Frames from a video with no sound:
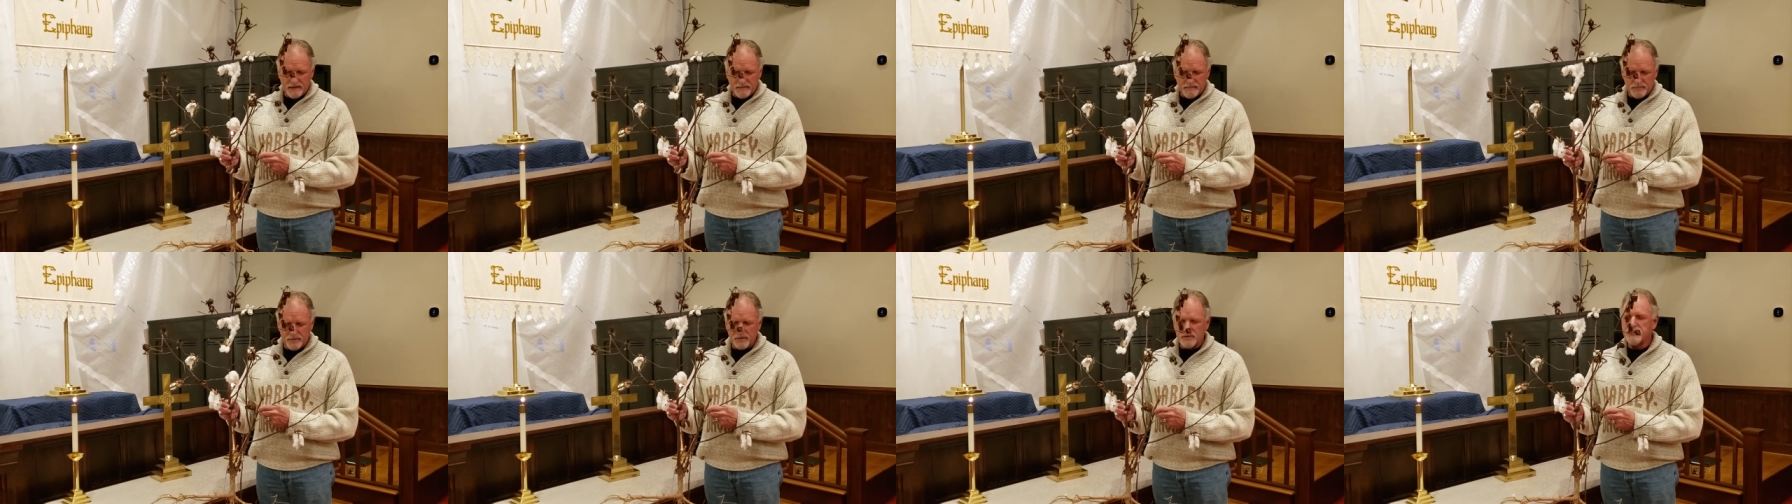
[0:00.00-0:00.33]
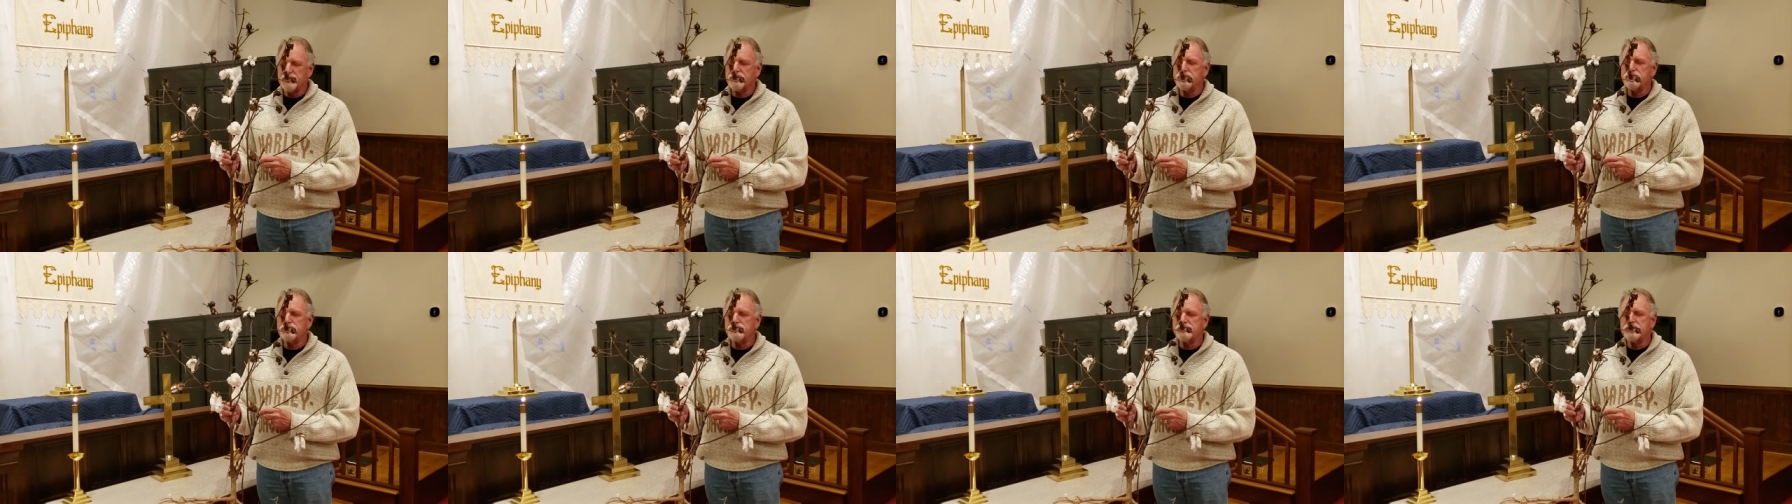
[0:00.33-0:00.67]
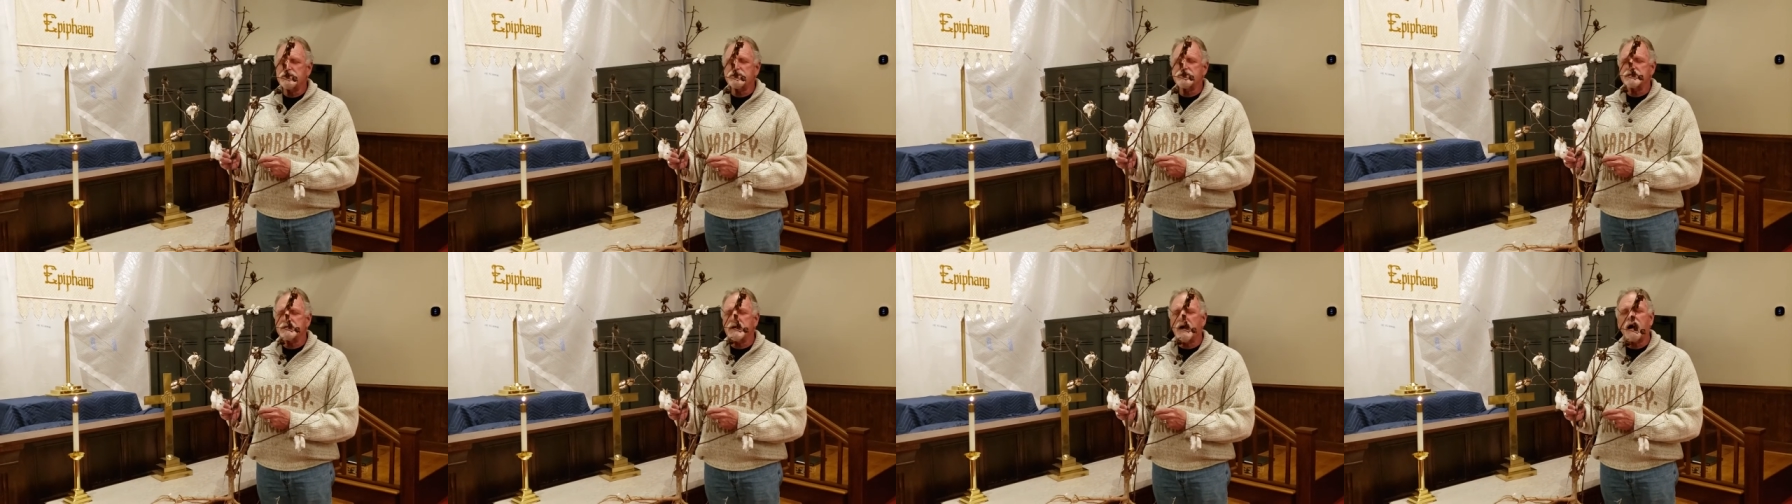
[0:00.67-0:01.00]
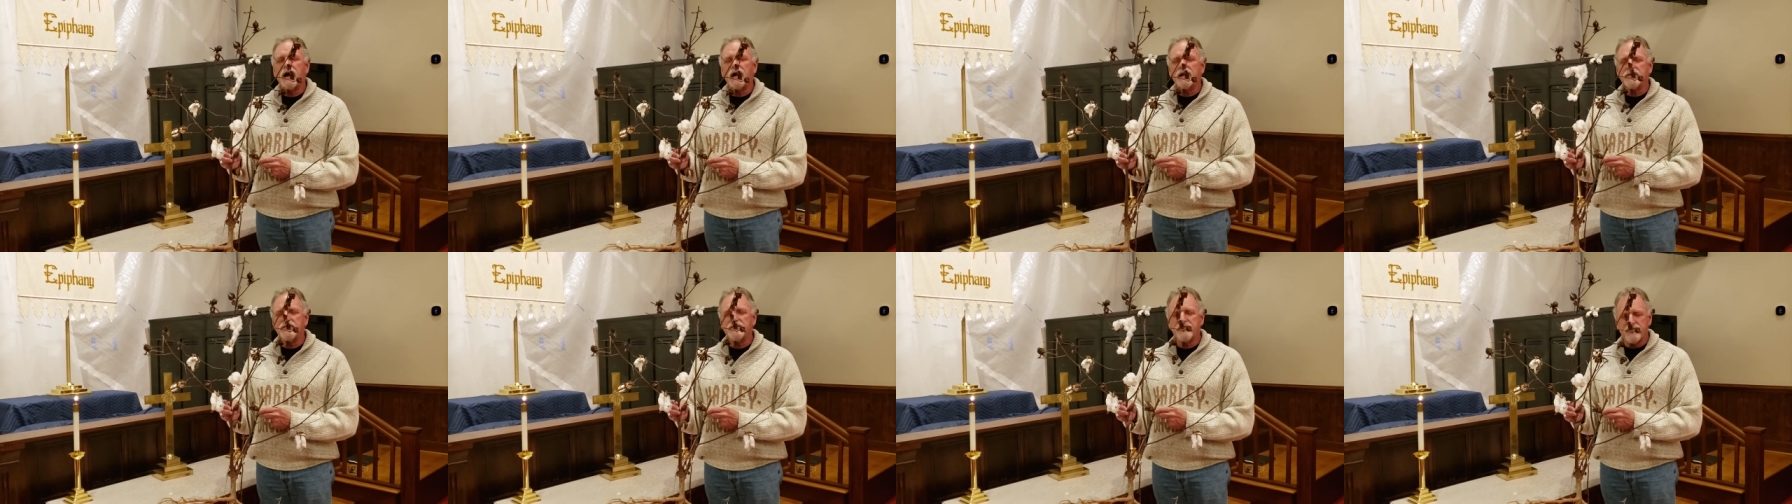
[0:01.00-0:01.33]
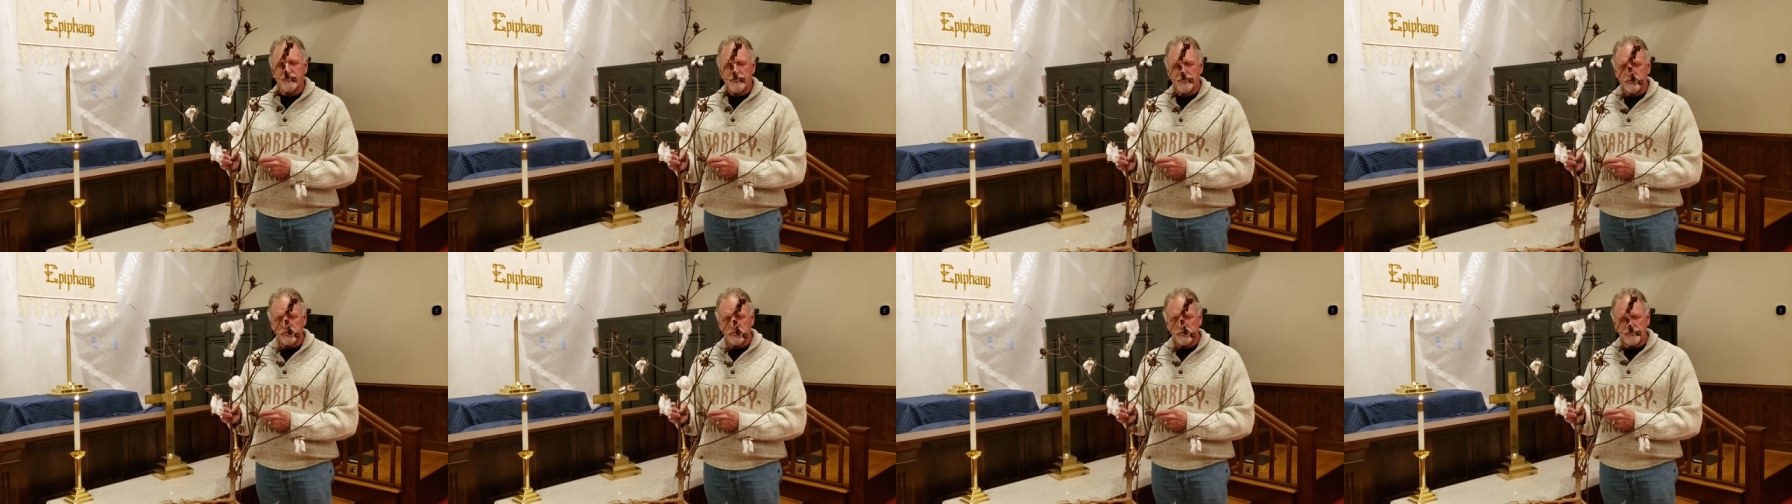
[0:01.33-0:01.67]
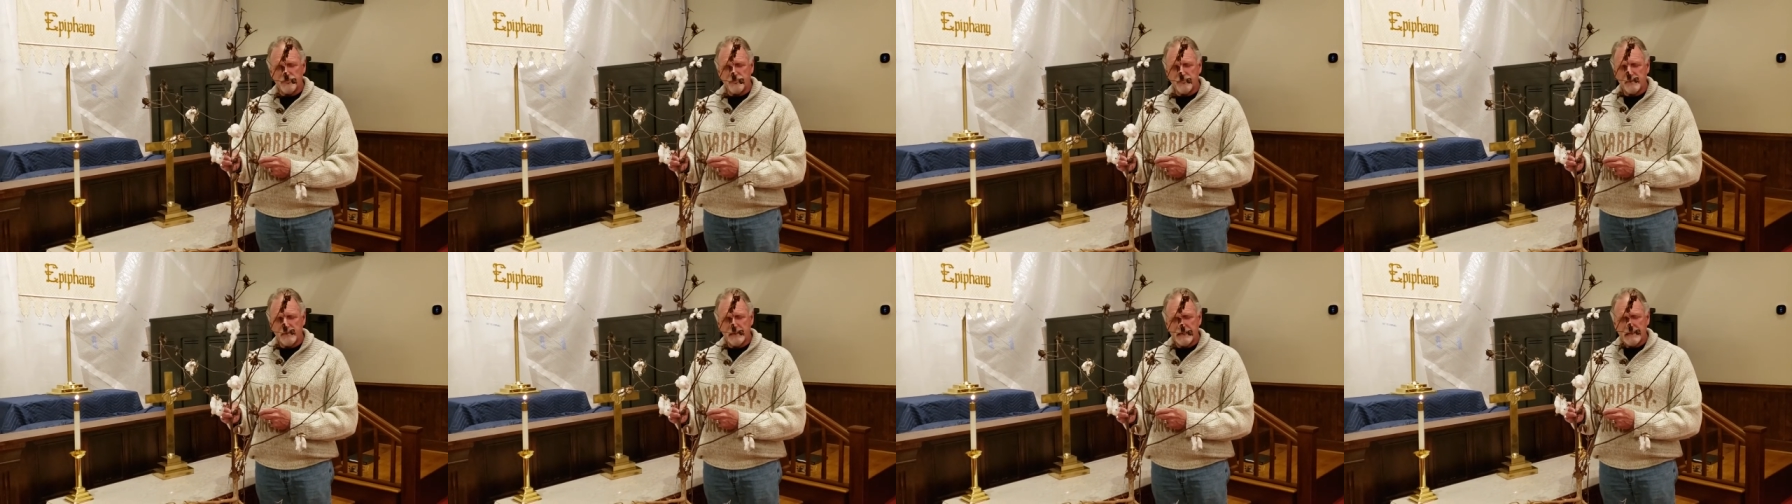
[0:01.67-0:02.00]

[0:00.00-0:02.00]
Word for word: produced its cotton fruit,